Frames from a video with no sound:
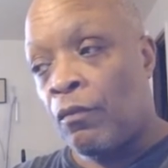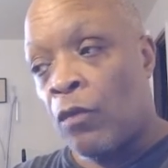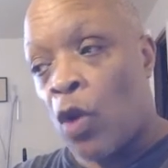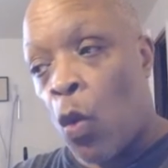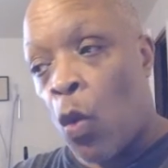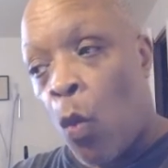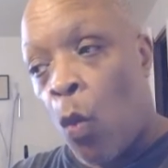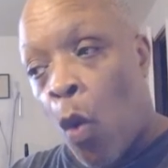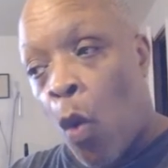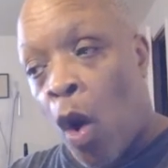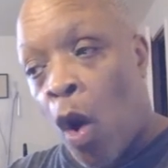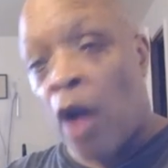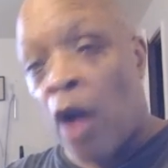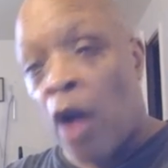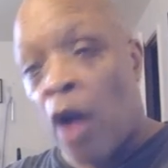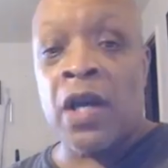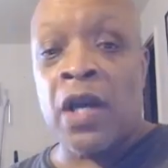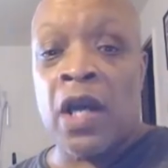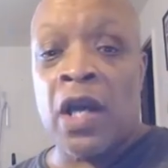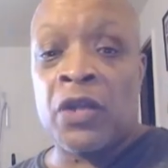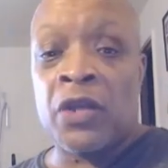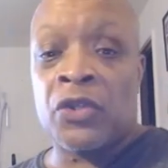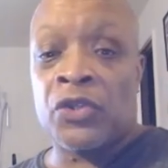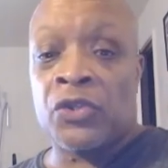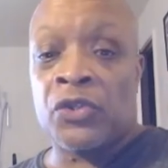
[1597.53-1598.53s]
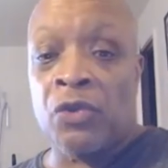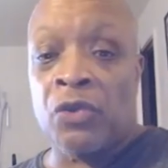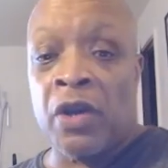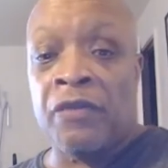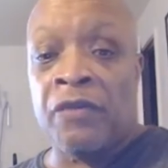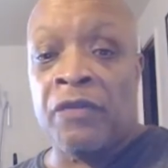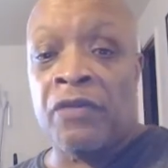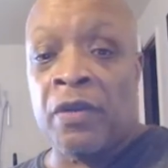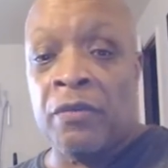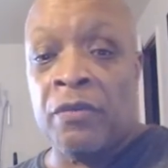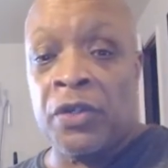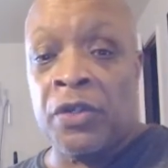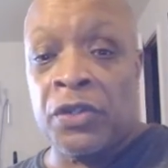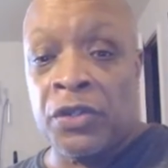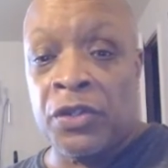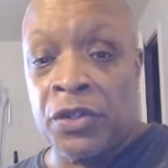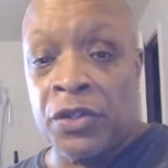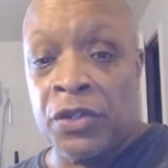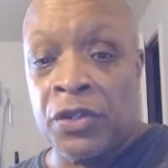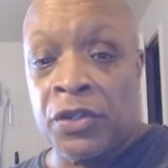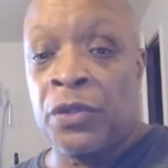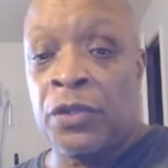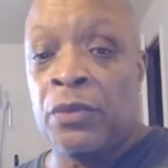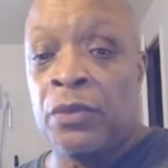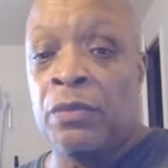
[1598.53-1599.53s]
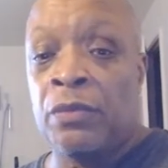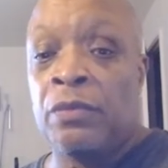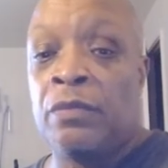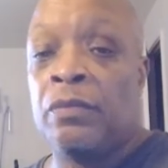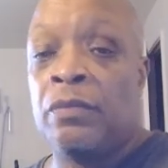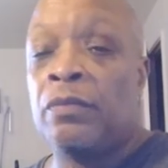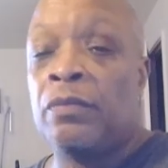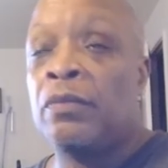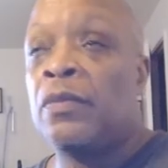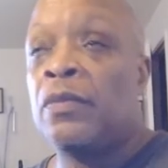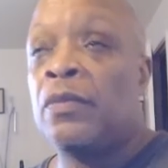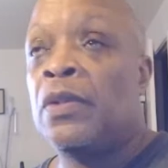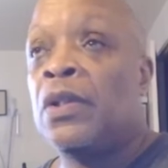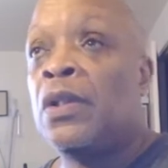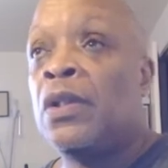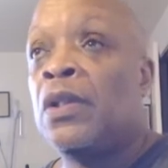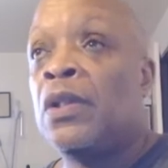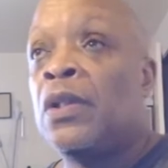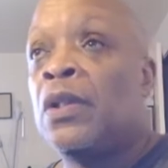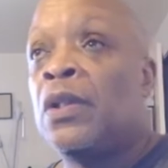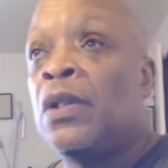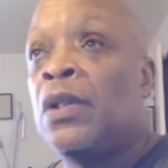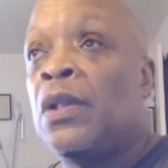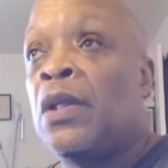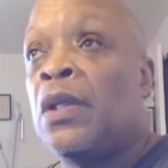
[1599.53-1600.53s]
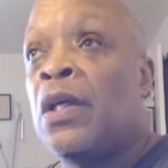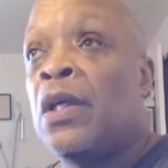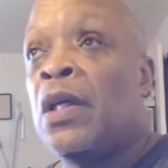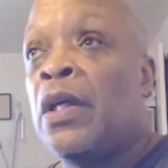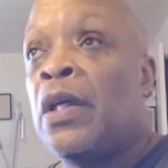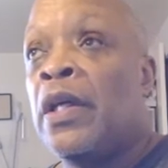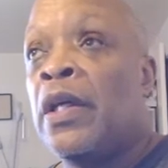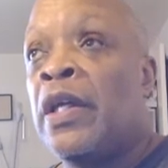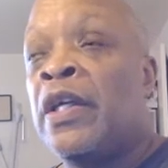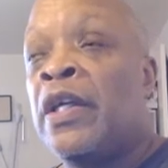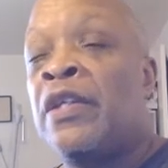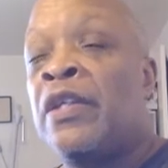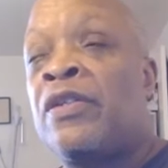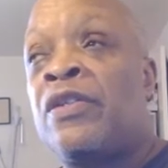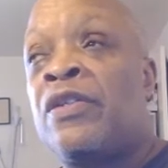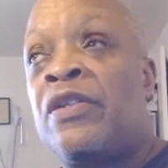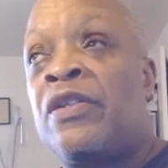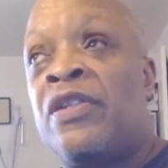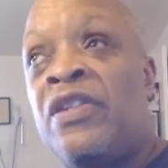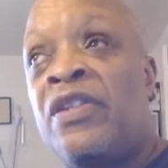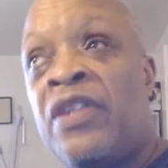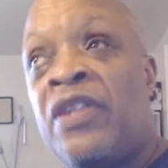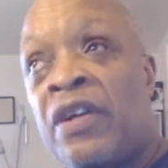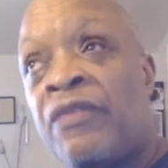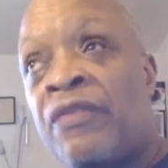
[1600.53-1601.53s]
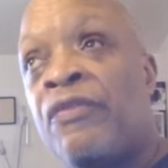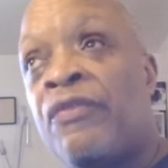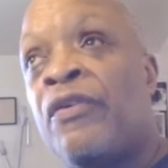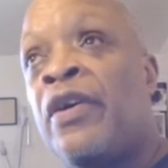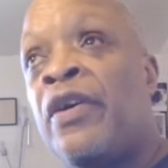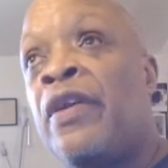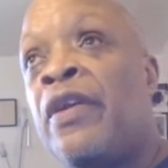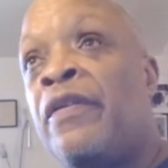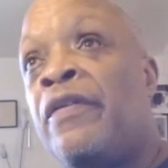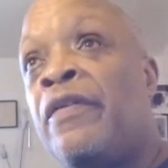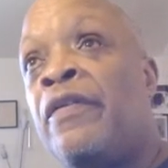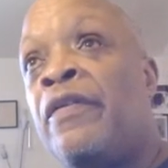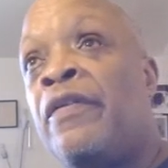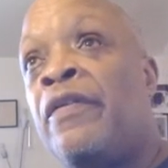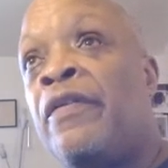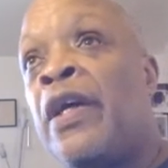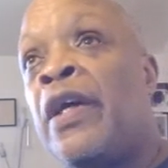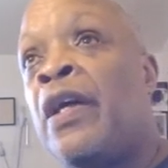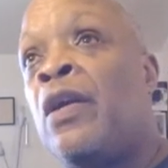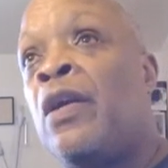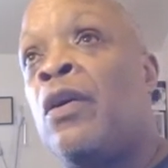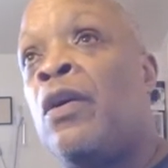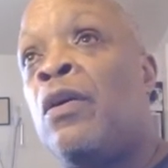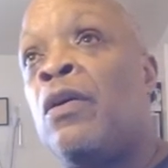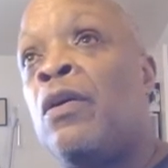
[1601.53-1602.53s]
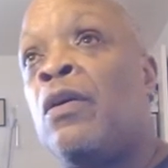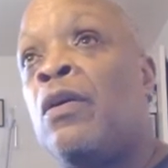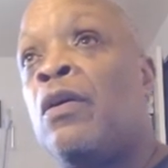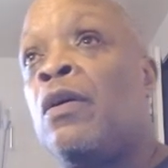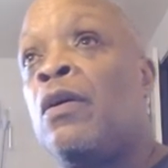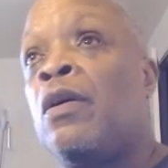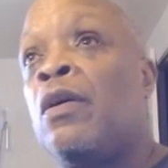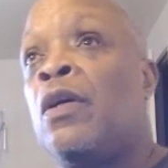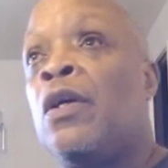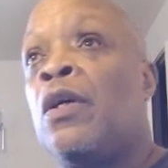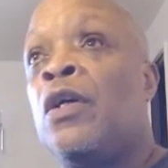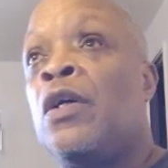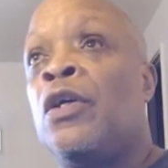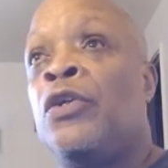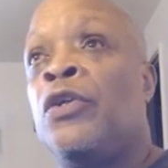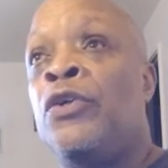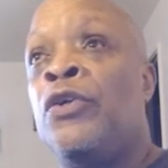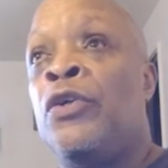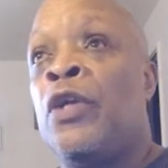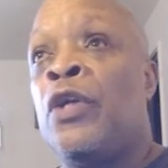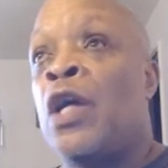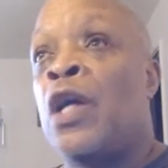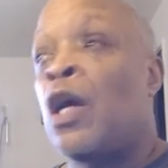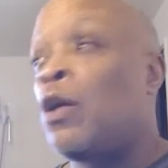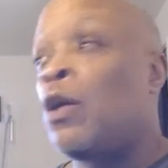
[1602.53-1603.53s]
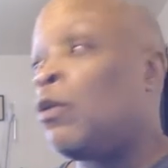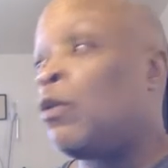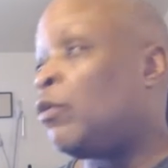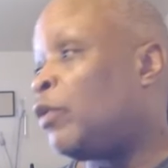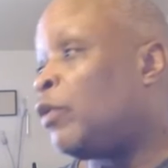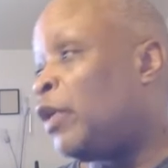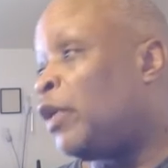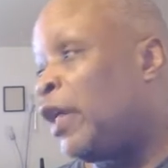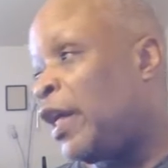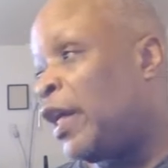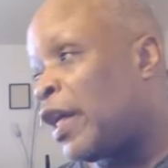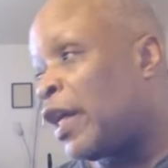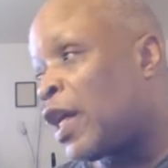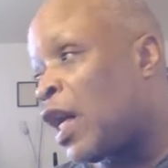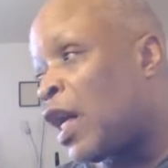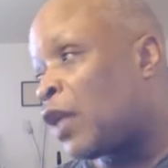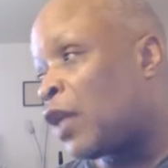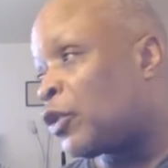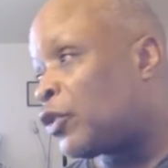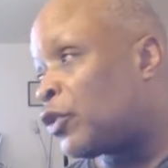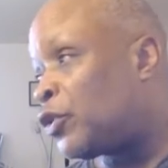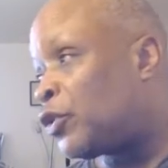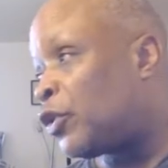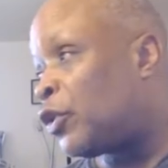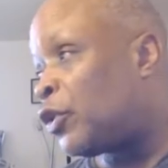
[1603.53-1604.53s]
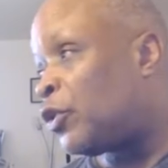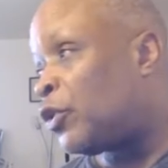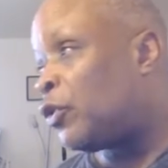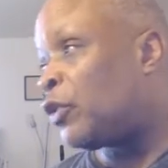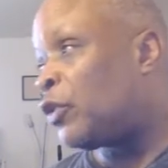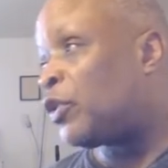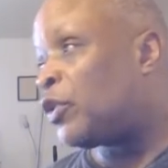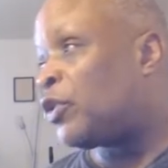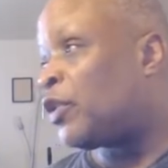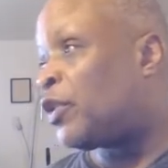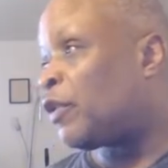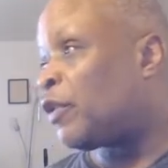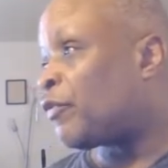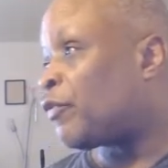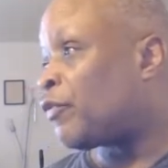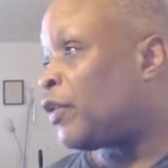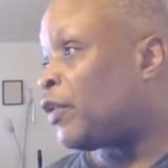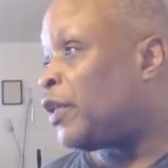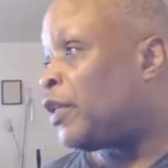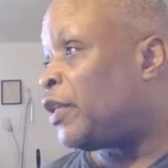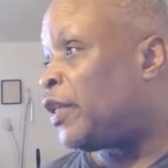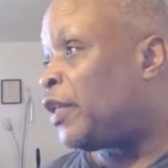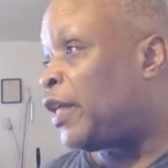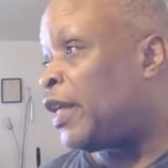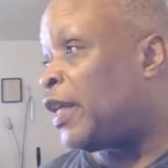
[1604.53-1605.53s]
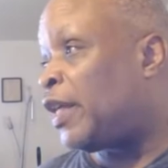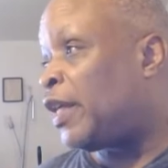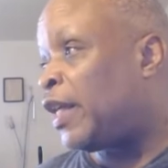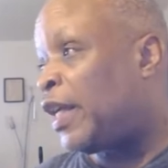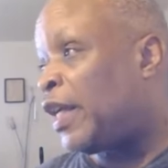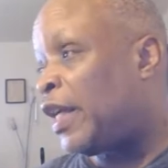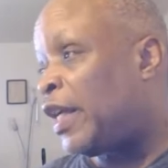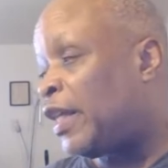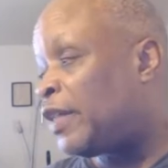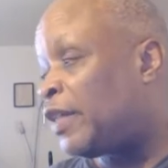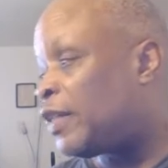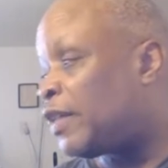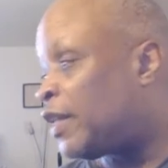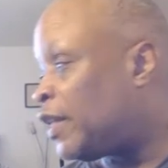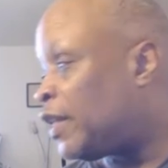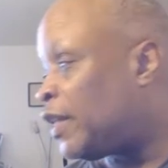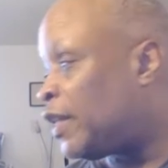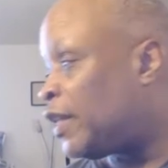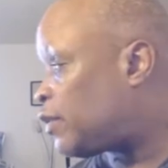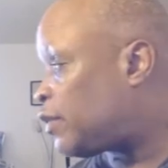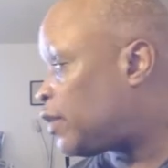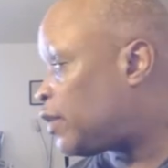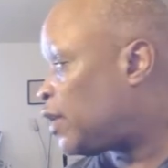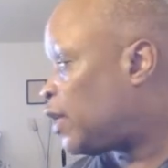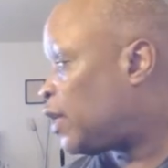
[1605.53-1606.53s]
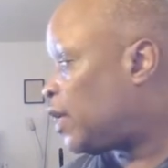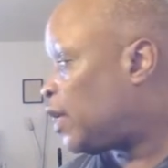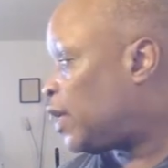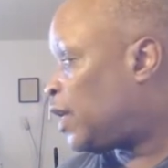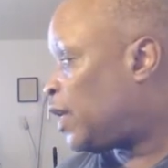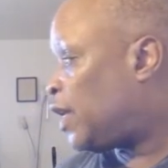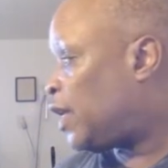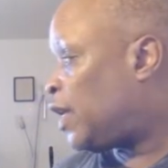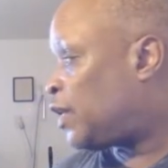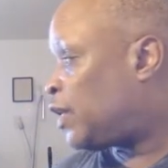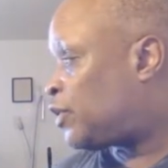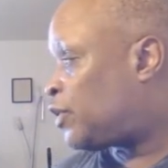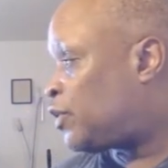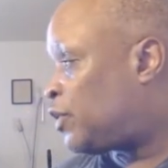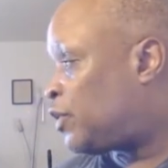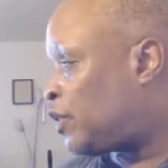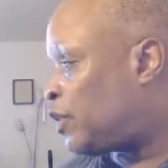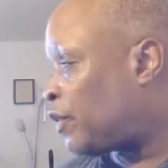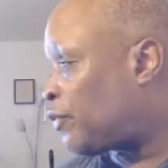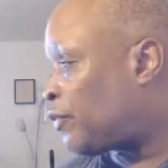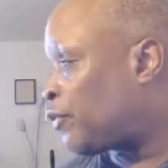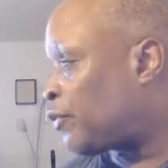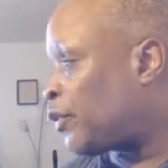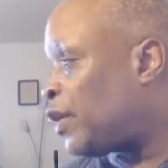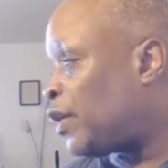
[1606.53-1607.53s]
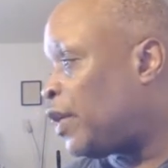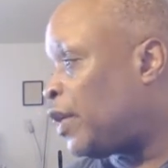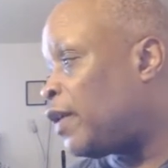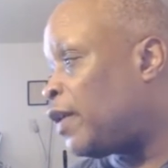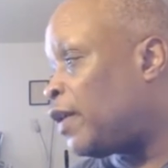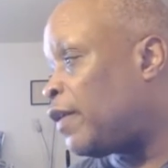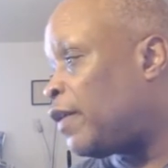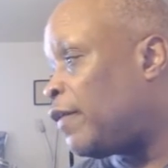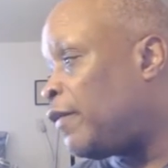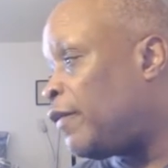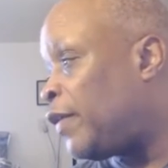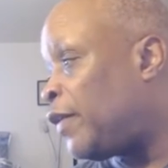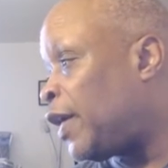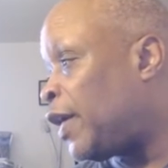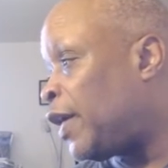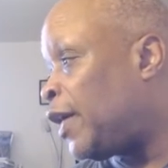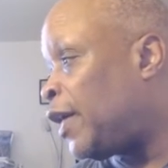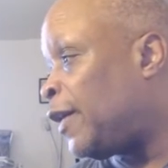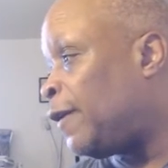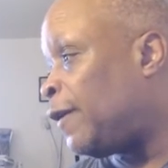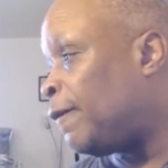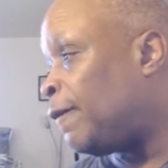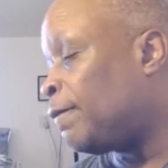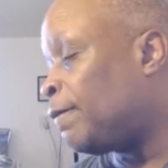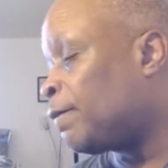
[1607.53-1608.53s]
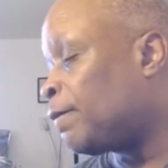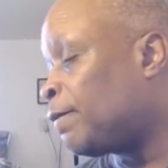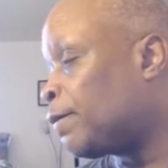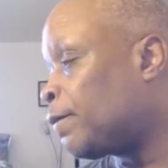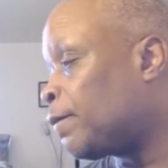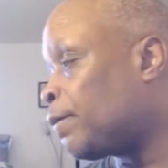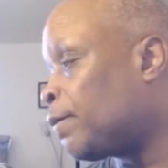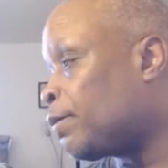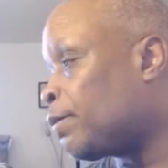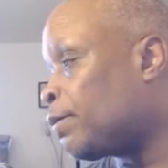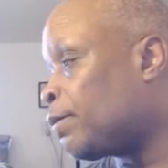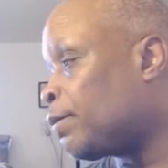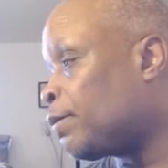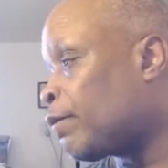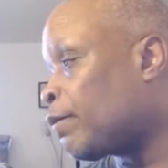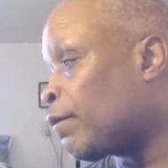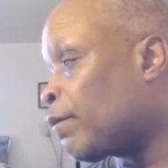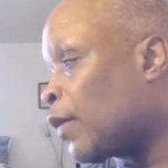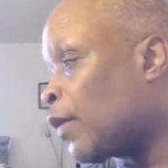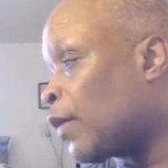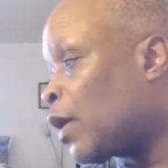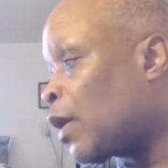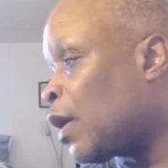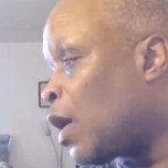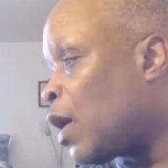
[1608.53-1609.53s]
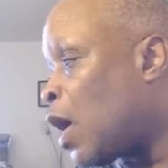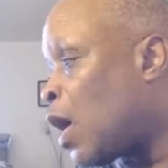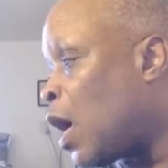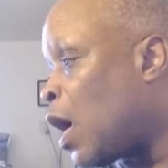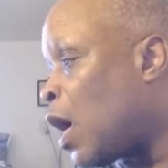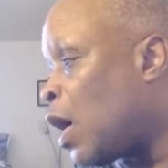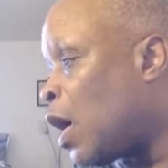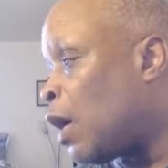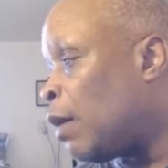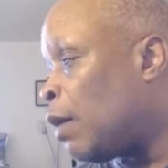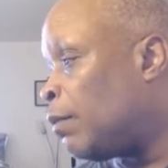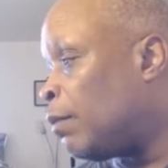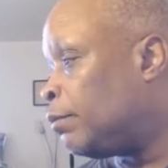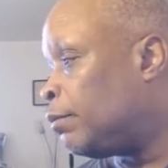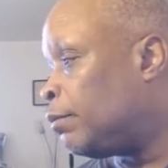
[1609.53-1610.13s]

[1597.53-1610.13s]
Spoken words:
Watercolor straight from the tube is different than, Neocolor 2. It's different than Inktense. It's different than um,